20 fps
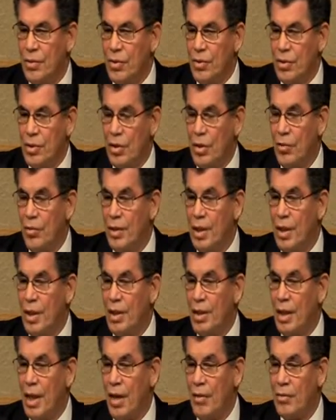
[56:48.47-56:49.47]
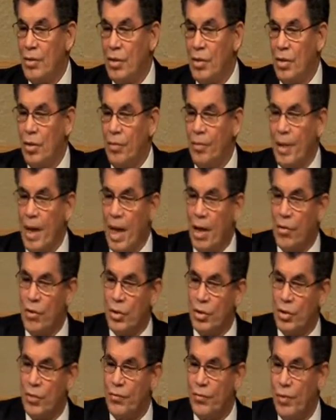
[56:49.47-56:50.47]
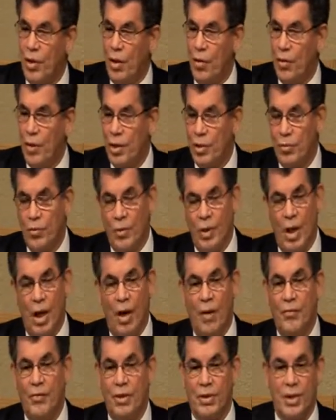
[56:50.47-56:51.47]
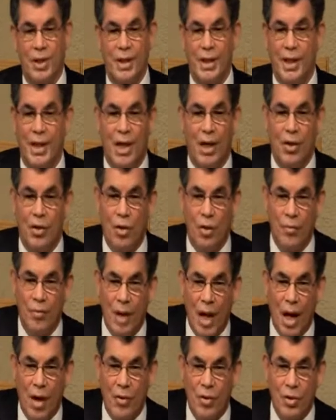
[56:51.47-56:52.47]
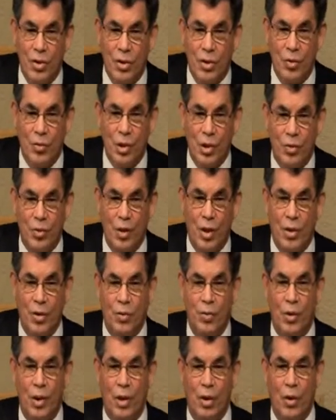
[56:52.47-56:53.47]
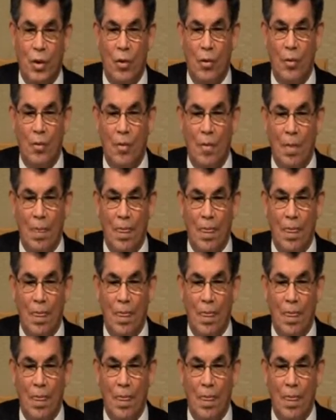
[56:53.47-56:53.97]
So, we either have to go backwards or forwards. We obviously can't go backwards, so which way do we go?